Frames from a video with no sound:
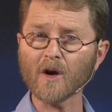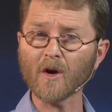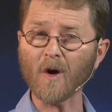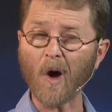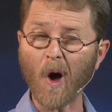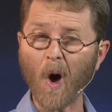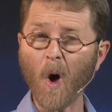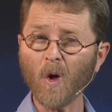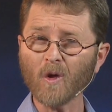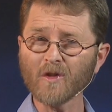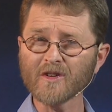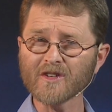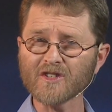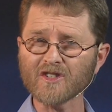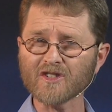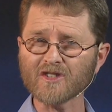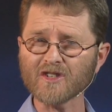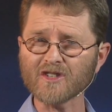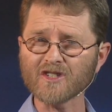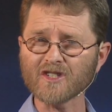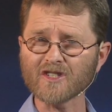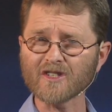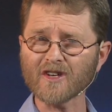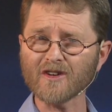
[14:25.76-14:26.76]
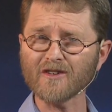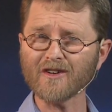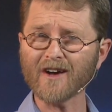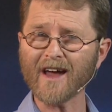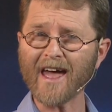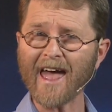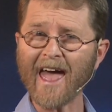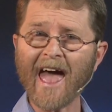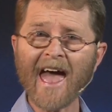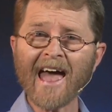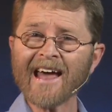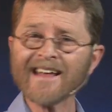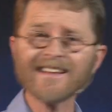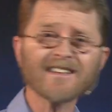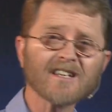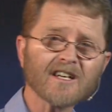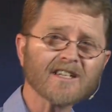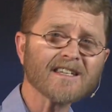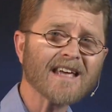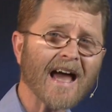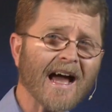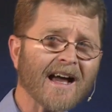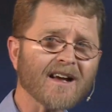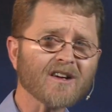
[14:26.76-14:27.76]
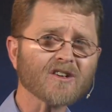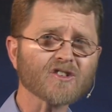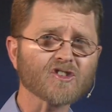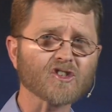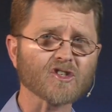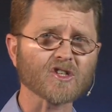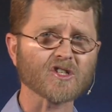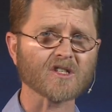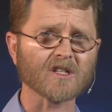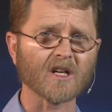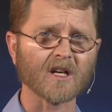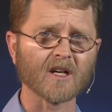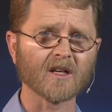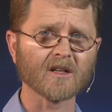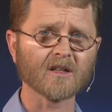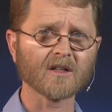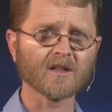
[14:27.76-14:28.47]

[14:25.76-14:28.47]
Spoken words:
older sister and a younger sister,